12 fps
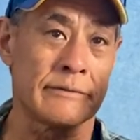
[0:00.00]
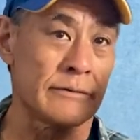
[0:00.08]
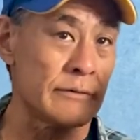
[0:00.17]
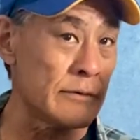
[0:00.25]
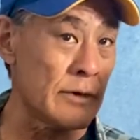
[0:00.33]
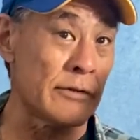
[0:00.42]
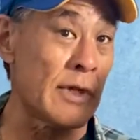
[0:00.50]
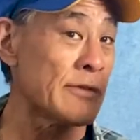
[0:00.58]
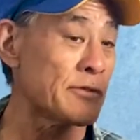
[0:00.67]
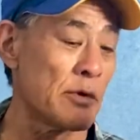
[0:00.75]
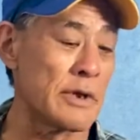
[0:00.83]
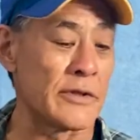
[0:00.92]
and
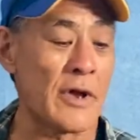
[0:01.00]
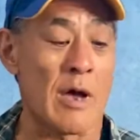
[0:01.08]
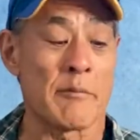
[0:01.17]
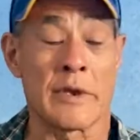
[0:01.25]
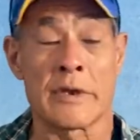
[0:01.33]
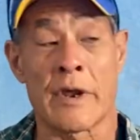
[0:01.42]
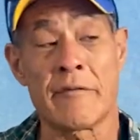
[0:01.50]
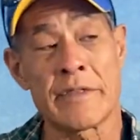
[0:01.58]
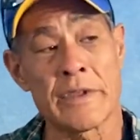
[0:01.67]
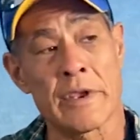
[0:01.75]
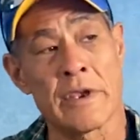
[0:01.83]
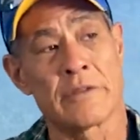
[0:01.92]
that's what he taught me, and
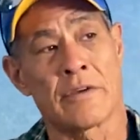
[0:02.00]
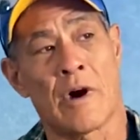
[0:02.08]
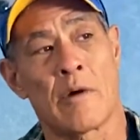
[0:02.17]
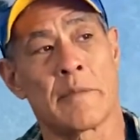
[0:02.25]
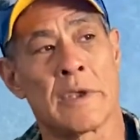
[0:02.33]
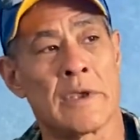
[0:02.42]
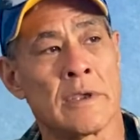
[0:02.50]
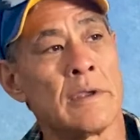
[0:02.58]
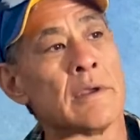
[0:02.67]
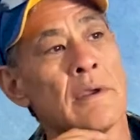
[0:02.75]
everything he taught me.